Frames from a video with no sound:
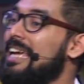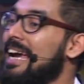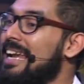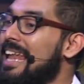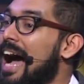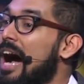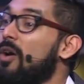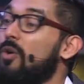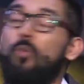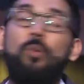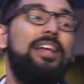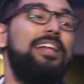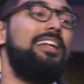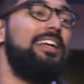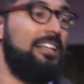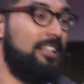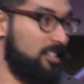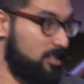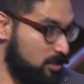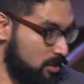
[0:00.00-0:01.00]
get out. We
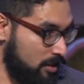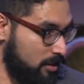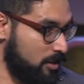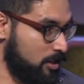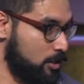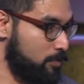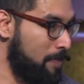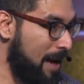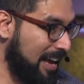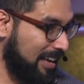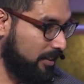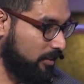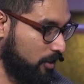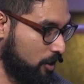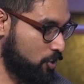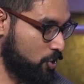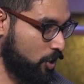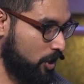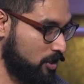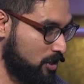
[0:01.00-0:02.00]
need the sinners back in
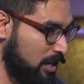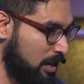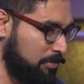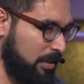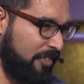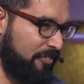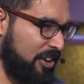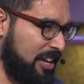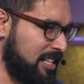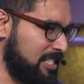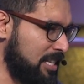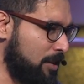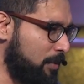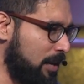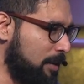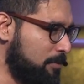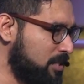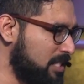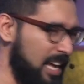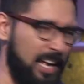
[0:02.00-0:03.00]
the church. How many of you understand
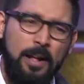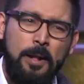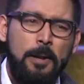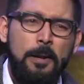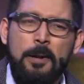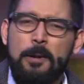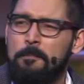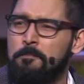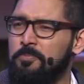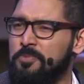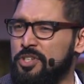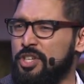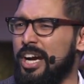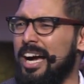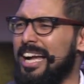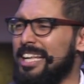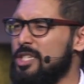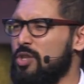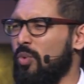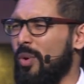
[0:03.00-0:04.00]
what I'm saying?
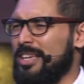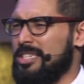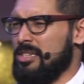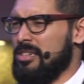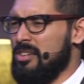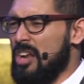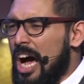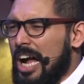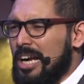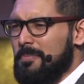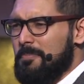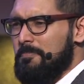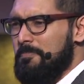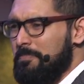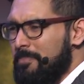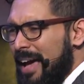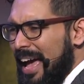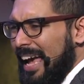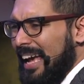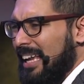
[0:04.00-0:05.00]
Church was not
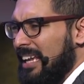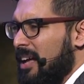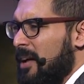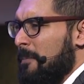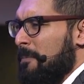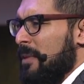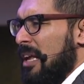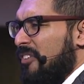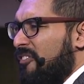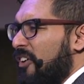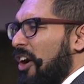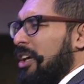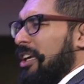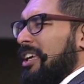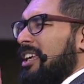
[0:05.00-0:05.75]
made for